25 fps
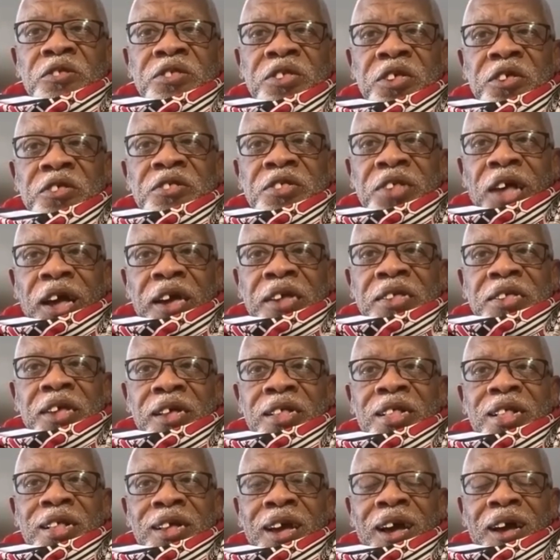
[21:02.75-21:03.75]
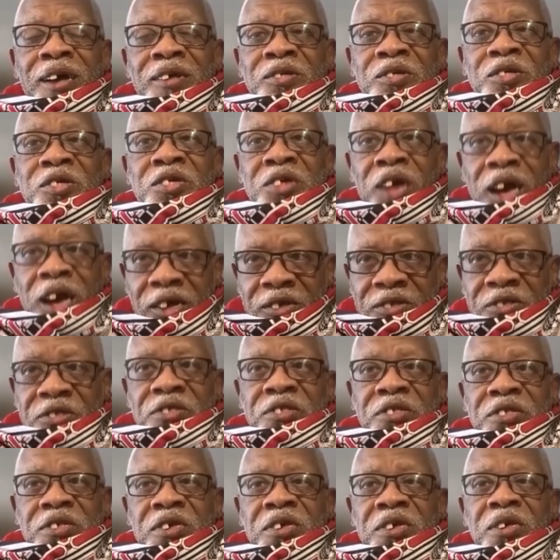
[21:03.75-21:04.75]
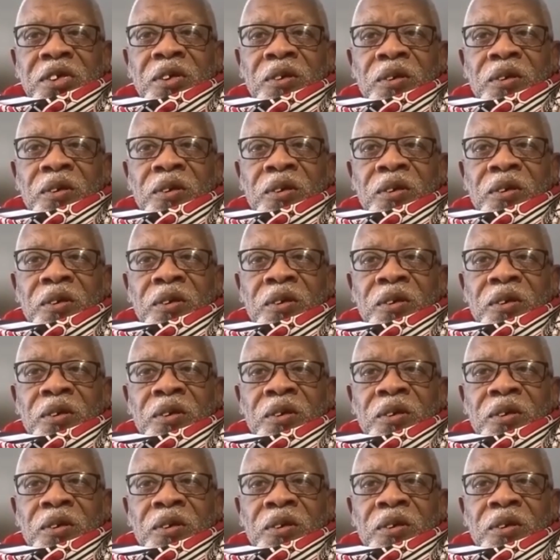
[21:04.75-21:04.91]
decidedly unjust